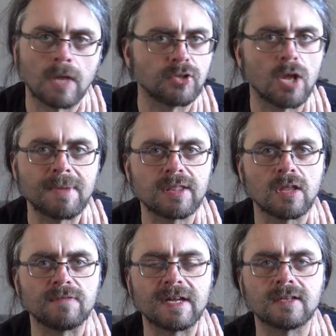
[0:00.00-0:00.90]
I taught
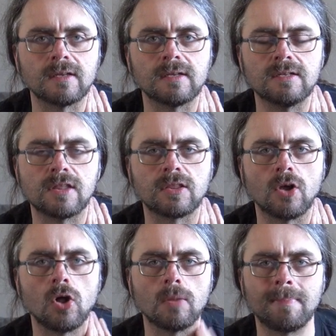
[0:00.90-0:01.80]
myself how to
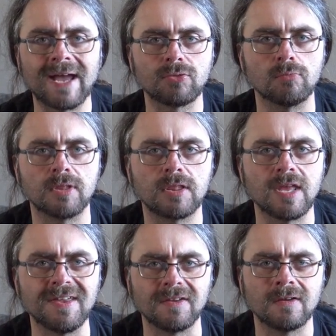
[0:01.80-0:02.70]
install the bathroom
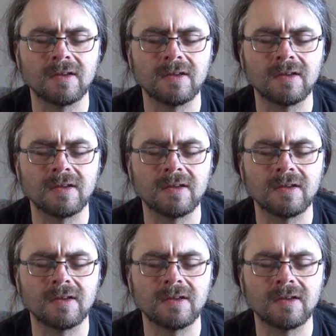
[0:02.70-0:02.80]
sink.